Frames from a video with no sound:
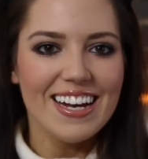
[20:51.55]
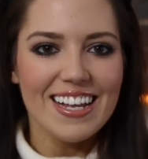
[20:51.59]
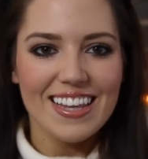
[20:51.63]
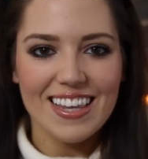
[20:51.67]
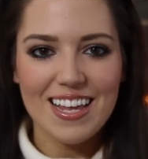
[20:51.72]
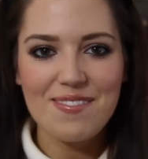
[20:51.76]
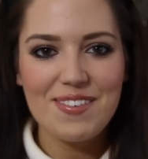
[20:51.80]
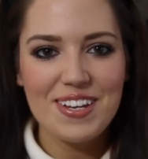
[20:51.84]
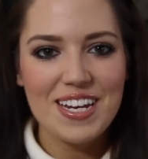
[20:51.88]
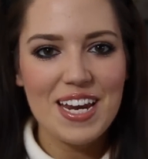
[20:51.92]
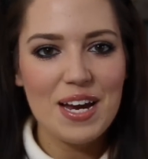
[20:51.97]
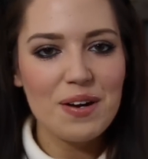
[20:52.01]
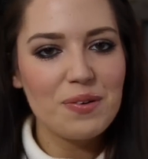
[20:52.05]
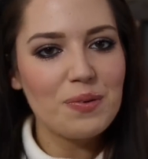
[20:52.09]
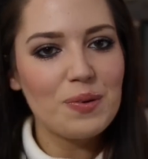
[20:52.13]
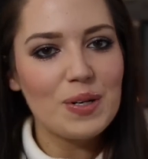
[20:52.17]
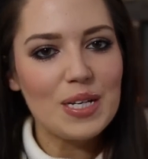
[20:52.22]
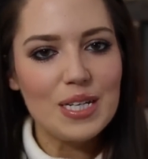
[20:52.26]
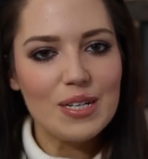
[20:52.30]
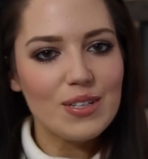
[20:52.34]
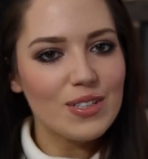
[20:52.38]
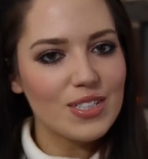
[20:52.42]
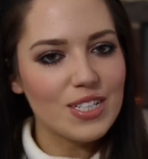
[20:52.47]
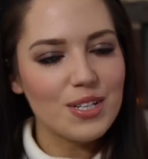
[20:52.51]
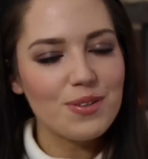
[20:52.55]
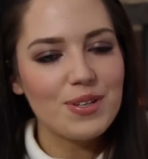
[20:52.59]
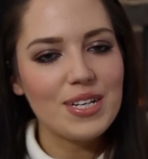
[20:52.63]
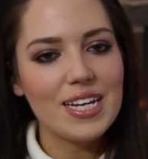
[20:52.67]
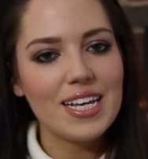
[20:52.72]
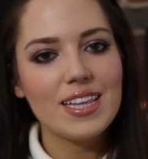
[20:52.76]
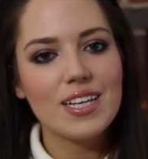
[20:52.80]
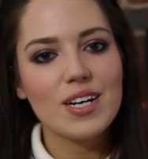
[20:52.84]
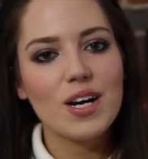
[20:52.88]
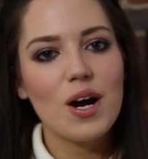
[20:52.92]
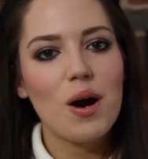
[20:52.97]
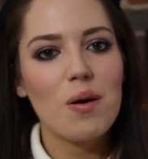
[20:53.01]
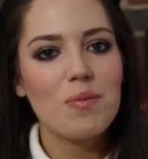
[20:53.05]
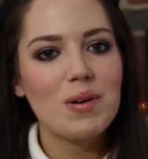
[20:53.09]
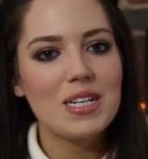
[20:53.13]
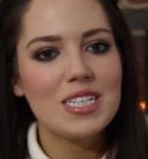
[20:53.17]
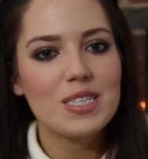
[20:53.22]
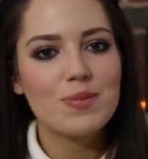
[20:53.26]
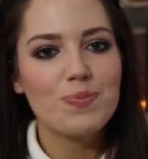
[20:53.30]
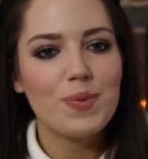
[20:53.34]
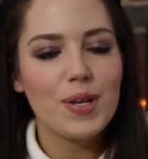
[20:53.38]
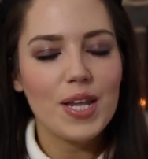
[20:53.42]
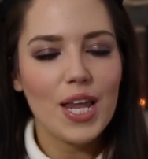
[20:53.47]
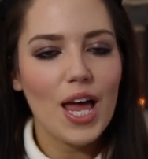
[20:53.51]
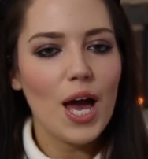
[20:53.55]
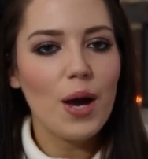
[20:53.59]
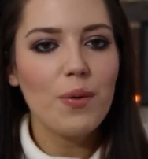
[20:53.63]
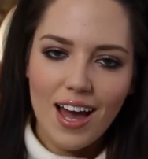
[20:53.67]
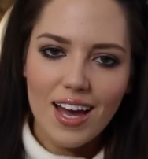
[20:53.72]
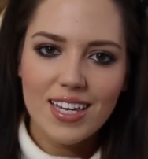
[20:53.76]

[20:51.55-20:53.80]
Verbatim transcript: Let me know what you're doing in the comments below